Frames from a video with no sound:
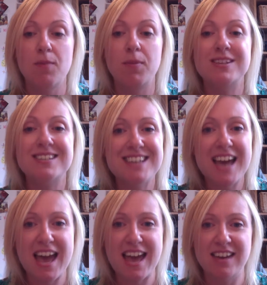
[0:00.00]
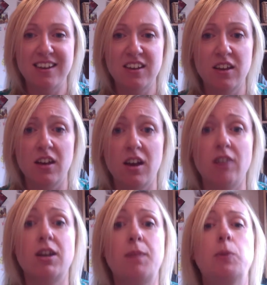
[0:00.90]
But today, I'm
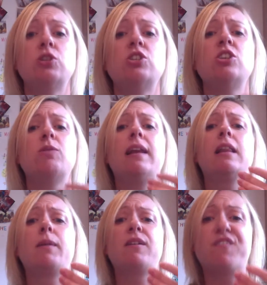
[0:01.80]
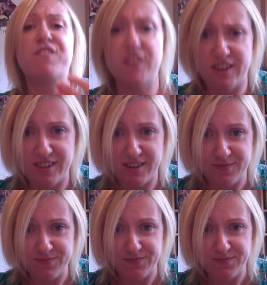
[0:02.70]
going to push you a little bit further.